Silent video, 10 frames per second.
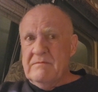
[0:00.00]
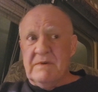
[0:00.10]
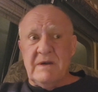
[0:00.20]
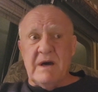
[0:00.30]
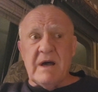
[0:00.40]

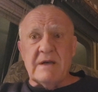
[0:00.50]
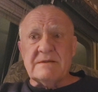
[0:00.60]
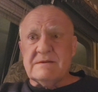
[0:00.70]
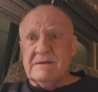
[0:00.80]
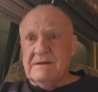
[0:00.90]

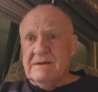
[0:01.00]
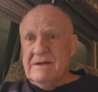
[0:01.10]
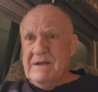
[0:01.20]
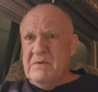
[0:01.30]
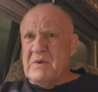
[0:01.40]
because
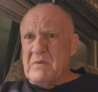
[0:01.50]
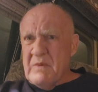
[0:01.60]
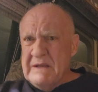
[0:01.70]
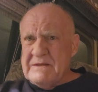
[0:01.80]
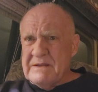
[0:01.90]
it went
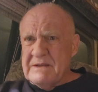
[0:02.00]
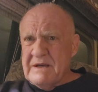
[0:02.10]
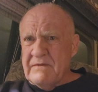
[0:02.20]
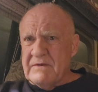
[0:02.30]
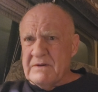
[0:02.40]
right to the
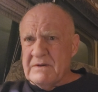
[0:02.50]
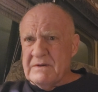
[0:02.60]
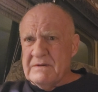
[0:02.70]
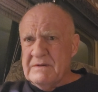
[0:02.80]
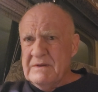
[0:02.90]
governor.
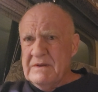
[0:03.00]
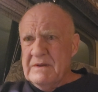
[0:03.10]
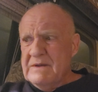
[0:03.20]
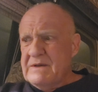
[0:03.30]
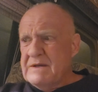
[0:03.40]

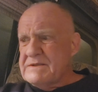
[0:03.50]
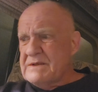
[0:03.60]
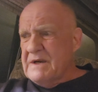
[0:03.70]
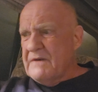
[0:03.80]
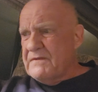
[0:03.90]
Because the
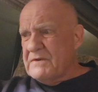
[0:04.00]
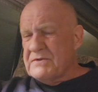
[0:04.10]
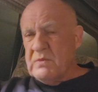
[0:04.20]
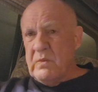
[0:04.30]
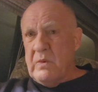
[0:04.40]

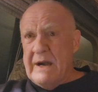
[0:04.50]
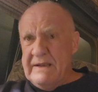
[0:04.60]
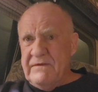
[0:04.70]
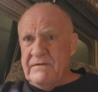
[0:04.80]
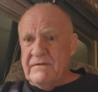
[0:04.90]
governor's
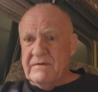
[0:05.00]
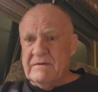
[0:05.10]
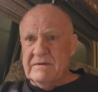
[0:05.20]
wife